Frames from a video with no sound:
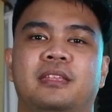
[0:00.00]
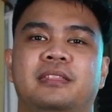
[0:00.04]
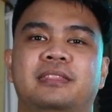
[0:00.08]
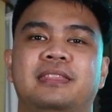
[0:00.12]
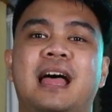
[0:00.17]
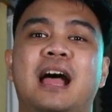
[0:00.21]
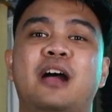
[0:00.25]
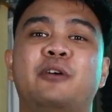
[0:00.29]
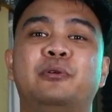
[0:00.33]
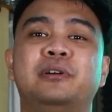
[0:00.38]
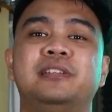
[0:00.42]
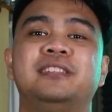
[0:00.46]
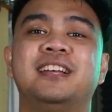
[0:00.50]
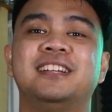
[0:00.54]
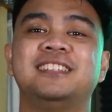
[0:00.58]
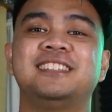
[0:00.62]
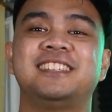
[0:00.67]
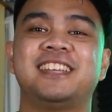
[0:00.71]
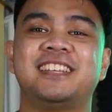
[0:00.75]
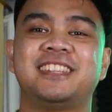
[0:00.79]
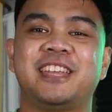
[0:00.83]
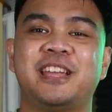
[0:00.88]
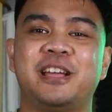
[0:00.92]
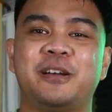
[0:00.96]
Now we're done
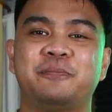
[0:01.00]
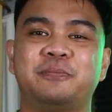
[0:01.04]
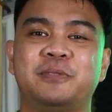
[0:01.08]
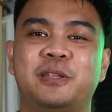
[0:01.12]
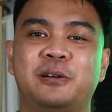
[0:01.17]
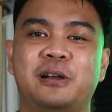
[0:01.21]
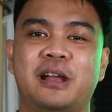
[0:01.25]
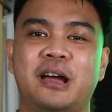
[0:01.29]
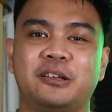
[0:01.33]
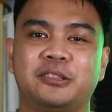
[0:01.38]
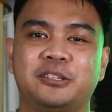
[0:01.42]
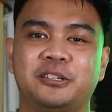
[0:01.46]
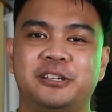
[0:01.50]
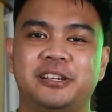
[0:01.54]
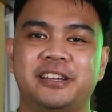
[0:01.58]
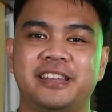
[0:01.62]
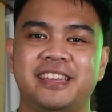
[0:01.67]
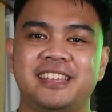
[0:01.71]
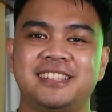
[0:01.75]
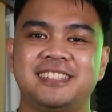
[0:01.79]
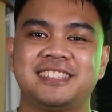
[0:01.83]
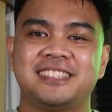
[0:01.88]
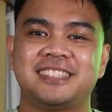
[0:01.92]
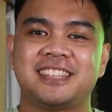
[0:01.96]
setting up the router,
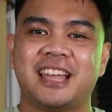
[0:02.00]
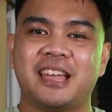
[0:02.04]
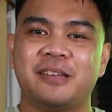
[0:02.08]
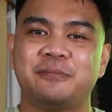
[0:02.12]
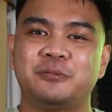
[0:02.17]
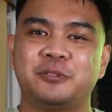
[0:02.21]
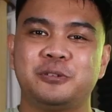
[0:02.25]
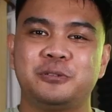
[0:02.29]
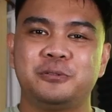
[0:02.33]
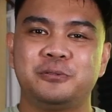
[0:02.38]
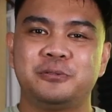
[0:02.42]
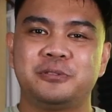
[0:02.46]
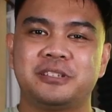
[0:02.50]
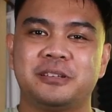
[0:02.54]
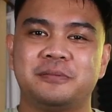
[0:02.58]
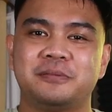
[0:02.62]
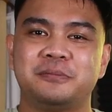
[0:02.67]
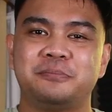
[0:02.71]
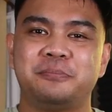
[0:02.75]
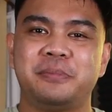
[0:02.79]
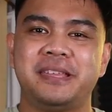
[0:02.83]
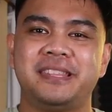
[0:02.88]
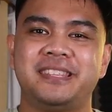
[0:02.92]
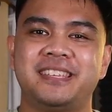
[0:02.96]
it's time to do some
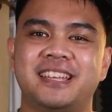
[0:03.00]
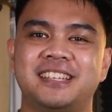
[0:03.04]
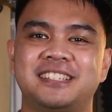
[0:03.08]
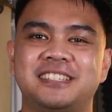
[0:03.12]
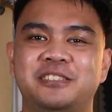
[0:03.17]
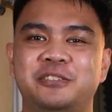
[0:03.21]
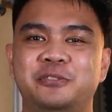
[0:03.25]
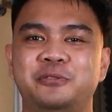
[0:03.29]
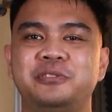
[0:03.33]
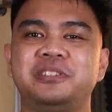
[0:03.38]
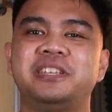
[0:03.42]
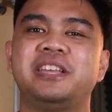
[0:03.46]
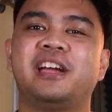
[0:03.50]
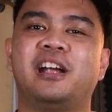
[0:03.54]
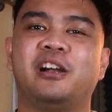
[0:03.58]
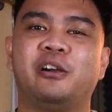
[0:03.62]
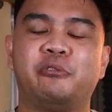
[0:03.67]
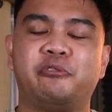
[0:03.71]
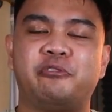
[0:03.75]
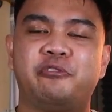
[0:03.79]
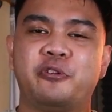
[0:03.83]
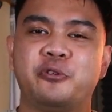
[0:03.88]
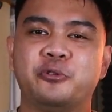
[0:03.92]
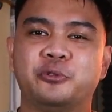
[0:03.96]
speed test using our
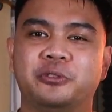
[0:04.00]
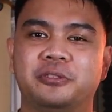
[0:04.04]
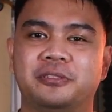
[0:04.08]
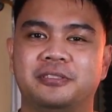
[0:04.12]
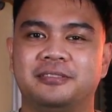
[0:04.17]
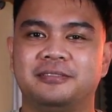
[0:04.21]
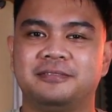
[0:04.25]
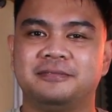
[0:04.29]
phone.